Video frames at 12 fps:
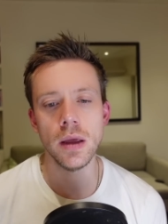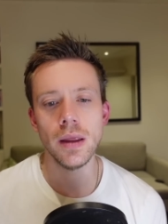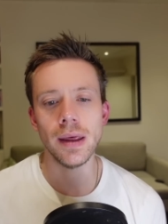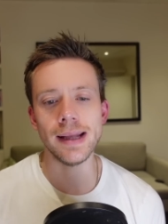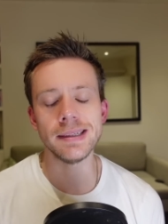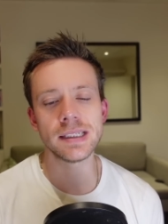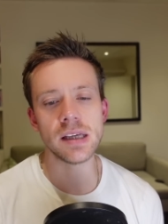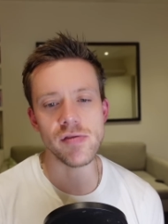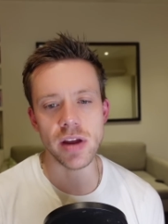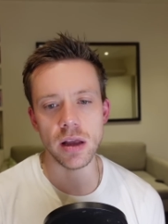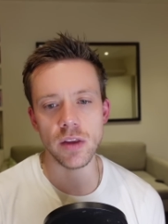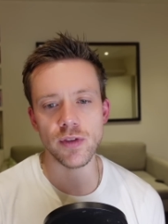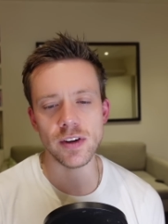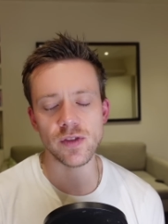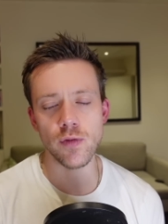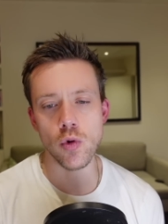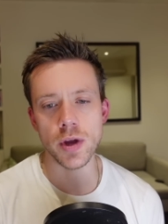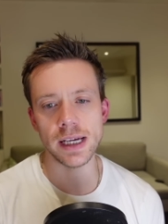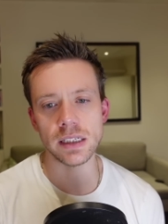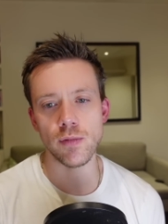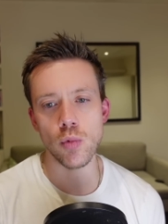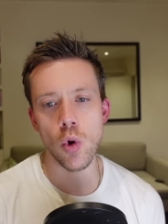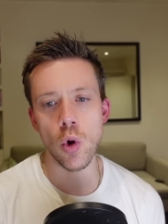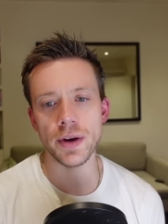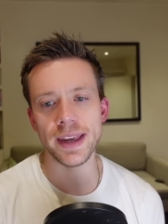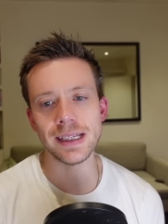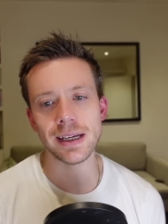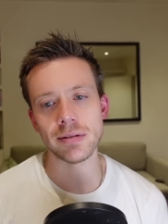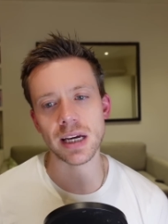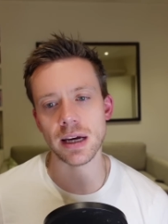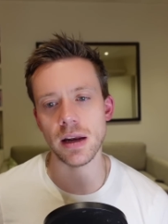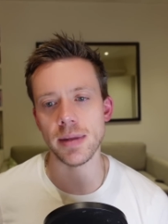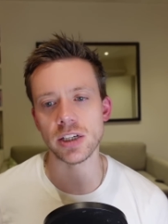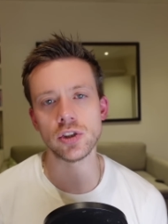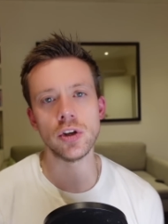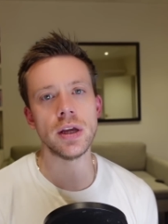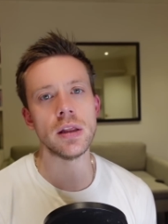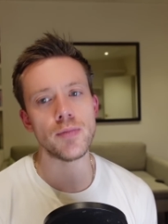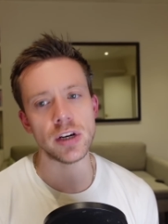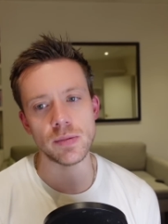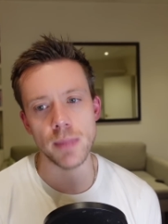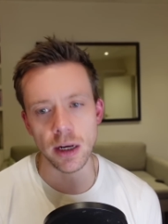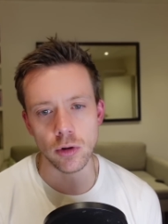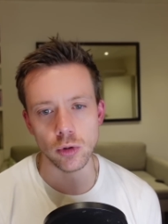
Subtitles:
In Syria, in the first 4 years of war, a detailed academic study in the British Medical